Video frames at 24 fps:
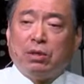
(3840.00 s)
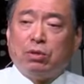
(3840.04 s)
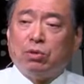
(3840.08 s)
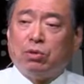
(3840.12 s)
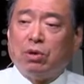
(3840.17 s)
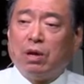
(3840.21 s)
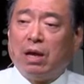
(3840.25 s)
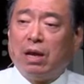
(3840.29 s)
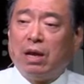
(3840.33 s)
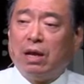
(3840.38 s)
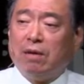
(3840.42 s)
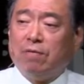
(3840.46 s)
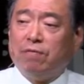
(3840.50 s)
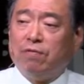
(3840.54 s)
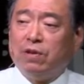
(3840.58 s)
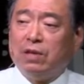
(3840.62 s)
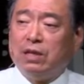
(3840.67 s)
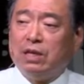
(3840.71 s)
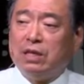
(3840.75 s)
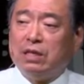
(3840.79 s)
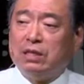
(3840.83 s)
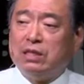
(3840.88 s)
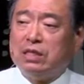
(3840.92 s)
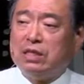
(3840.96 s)
to LA
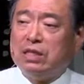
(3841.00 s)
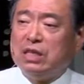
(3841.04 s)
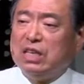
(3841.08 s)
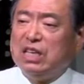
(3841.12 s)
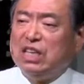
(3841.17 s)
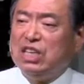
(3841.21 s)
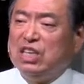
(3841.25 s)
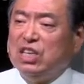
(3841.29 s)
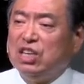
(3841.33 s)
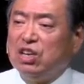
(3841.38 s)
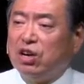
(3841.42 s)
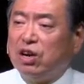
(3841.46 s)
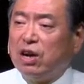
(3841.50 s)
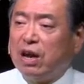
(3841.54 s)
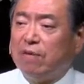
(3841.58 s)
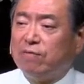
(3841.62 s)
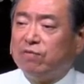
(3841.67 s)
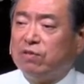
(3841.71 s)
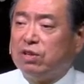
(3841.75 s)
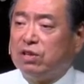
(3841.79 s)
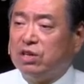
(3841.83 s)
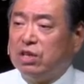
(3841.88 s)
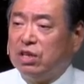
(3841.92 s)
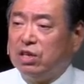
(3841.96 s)
Fitness year
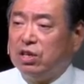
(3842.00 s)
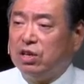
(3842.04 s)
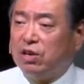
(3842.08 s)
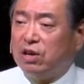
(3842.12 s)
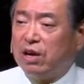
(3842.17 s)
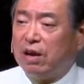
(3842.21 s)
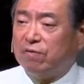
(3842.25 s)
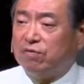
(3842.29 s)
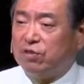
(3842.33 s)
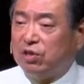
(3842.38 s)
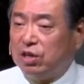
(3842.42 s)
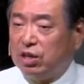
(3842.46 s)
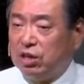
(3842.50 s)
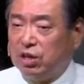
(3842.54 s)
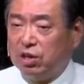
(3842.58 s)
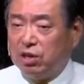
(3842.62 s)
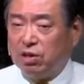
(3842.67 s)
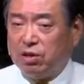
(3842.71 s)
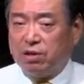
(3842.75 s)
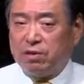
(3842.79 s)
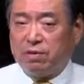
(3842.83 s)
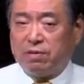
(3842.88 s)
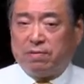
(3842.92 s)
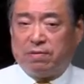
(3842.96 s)
after year after
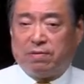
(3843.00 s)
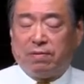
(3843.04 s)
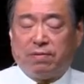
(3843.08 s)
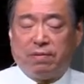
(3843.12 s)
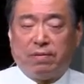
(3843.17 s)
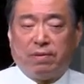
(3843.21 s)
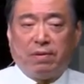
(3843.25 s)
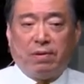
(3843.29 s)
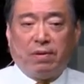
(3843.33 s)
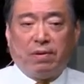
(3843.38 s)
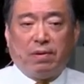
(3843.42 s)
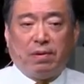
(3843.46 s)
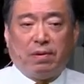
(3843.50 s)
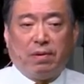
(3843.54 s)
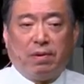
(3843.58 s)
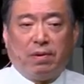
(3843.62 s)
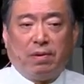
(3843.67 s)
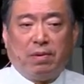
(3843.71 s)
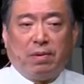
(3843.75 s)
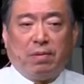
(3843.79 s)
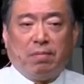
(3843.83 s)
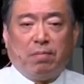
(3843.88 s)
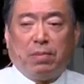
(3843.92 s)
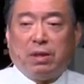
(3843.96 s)
year.
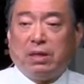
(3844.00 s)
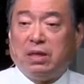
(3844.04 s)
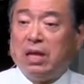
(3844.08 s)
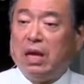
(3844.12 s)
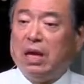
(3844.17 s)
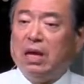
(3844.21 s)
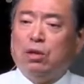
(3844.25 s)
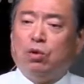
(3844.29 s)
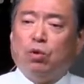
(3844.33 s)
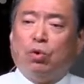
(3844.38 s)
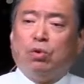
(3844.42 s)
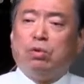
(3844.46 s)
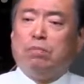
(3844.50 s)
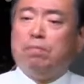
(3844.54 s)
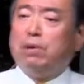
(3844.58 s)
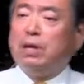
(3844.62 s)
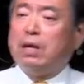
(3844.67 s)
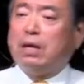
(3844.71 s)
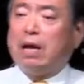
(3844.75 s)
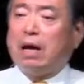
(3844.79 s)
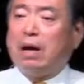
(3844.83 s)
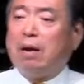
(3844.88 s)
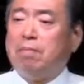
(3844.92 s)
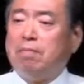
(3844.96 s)
But they don't
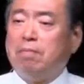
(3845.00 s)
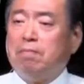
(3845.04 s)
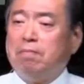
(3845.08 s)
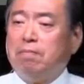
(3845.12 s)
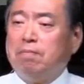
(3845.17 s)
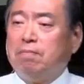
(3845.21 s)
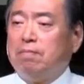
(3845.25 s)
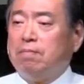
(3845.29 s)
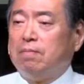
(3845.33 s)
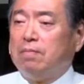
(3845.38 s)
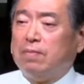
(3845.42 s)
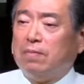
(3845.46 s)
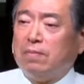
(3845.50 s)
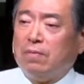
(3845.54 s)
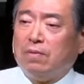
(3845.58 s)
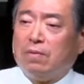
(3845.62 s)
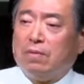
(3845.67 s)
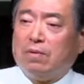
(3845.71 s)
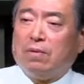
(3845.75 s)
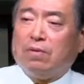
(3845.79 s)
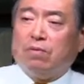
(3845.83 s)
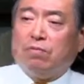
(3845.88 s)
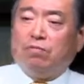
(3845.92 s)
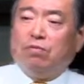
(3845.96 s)
become
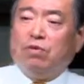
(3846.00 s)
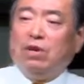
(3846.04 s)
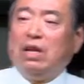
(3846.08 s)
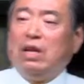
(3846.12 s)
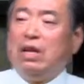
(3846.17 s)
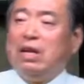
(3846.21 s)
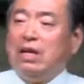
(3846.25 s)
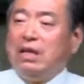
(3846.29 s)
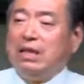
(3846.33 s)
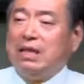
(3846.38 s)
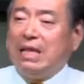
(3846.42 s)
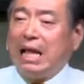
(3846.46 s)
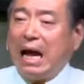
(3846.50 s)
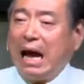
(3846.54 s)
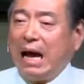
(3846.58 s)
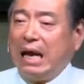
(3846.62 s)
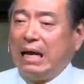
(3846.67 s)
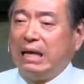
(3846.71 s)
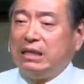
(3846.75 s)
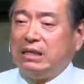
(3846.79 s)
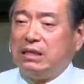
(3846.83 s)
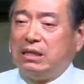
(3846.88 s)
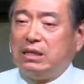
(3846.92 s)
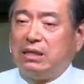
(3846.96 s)
really
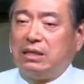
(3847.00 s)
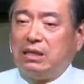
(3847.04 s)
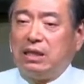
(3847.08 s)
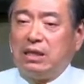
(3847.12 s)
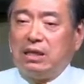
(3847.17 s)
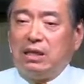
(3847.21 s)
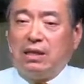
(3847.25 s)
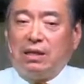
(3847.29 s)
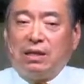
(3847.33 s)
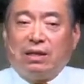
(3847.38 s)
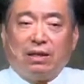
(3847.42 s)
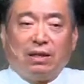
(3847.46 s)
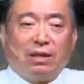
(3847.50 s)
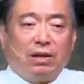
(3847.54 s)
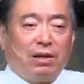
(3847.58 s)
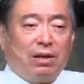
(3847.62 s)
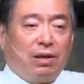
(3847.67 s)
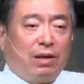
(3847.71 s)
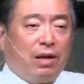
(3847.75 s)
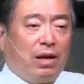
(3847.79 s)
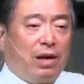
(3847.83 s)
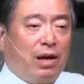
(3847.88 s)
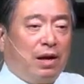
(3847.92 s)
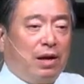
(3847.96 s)
nice
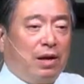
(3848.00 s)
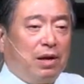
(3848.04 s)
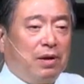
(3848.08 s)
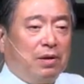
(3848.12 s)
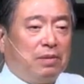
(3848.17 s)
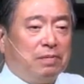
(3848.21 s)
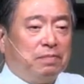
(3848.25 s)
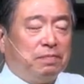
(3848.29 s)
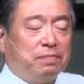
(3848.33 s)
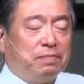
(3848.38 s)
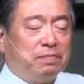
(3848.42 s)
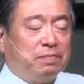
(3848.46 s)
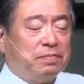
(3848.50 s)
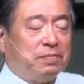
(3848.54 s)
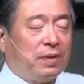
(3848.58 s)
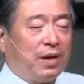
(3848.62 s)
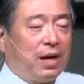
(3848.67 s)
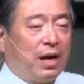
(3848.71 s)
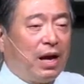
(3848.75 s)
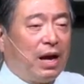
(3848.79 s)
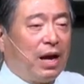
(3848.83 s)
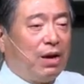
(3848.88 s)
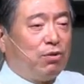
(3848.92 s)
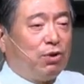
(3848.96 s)
uh,
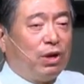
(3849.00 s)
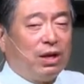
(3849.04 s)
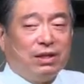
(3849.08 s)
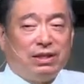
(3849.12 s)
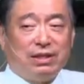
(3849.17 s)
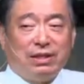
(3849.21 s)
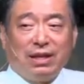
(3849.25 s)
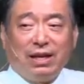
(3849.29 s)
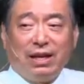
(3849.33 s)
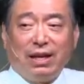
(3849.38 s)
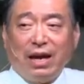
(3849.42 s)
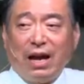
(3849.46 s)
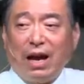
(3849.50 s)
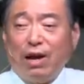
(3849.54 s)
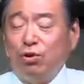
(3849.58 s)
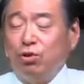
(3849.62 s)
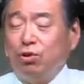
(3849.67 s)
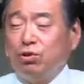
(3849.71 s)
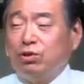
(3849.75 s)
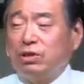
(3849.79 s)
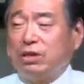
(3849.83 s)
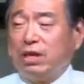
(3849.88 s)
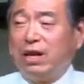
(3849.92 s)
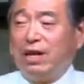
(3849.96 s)
how do I say? It? How do
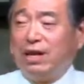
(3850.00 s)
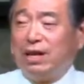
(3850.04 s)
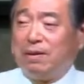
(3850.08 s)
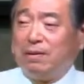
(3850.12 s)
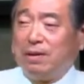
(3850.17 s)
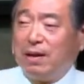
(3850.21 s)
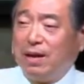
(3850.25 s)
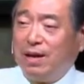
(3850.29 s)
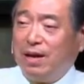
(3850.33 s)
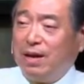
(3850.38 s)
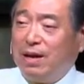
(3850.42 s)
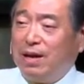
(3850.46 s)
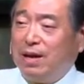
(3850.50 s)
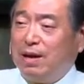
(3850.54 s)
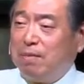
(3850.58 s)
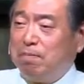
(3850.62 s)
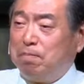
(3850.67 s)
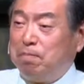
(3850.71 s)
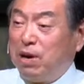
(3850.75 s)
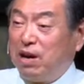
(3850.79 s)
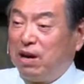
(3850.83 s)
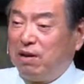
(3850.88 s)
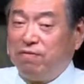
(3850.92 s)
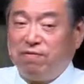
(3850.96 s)
you say it?
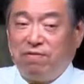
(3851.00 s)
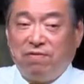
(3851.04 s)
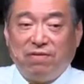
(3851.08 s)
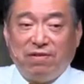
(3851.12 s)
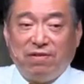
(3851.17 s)
Buff,